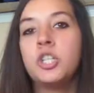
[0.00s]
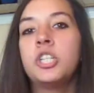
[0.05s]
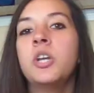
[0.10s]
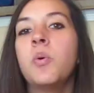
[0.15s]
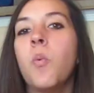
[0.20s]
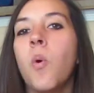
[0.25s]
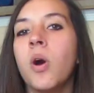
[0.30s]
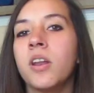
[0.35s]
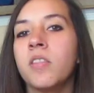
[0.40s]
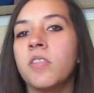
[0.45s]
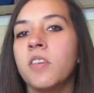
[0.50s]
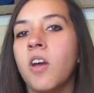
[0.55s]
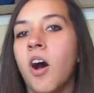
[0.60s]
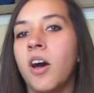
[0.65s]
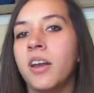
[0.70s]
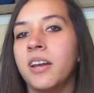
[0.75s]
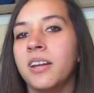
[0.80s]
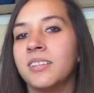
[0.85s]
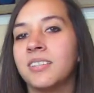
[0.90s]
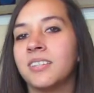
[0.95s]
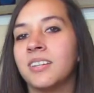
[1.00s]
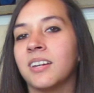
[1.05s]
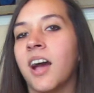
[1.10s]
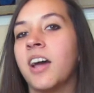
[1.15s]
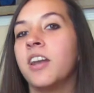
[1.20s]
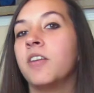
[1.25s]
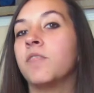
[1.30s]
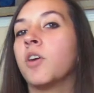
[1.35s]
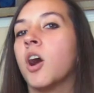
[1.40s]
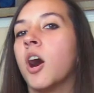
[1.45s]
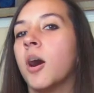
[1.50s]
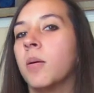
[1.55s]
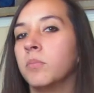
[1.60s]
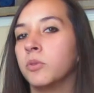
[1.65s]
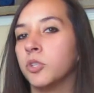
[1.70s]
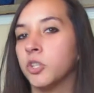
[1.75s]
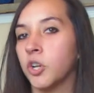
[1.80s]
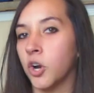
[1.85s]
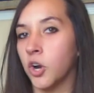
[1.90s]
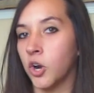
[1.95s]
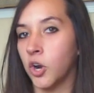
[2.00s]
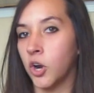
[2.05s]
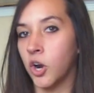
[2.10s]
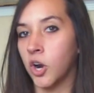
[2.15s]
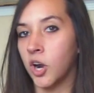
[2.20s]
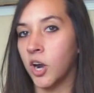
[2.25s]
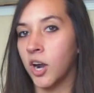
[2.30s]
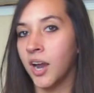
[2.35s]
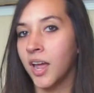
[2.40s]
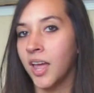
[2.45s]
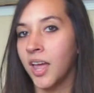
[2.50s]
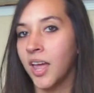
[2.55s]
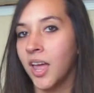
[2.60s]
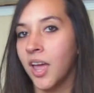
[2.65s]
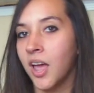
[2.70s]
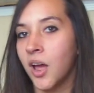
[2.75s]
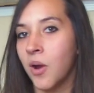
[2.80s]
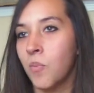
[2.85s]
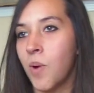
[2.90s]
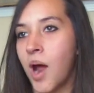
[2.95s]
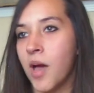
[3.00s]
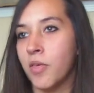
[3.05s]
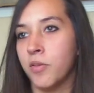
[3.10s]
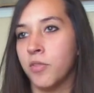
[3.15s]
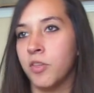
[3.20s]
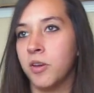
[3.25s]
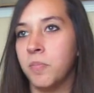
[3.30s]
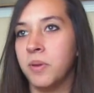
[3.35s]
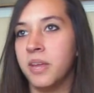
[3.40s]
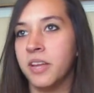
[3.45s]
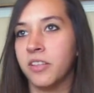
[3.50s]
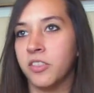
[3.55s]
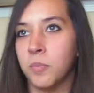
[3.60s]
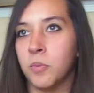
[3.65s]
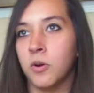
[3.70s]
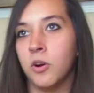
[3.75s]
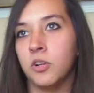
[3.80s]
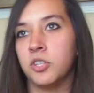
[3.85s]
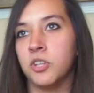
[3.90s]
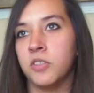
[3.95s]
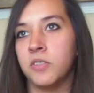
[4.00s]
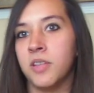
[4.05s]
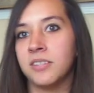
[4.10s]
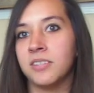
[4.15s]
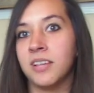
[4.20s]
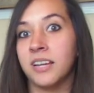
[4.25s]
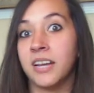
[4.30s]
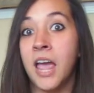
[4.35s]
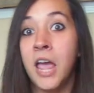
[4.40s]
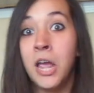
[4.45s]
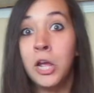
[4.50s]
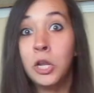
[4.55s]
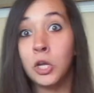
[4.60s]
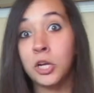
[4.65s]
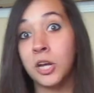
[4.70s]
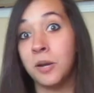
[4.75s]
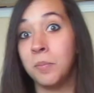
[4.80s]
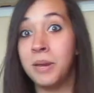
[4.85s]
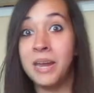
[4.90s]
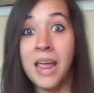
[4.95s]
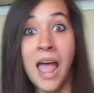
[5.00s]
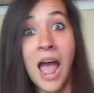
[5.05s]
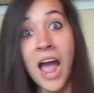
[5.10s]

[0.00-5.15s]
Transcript: She wanted the audience to kind of come to her rather than being the person that's like, hey, look at me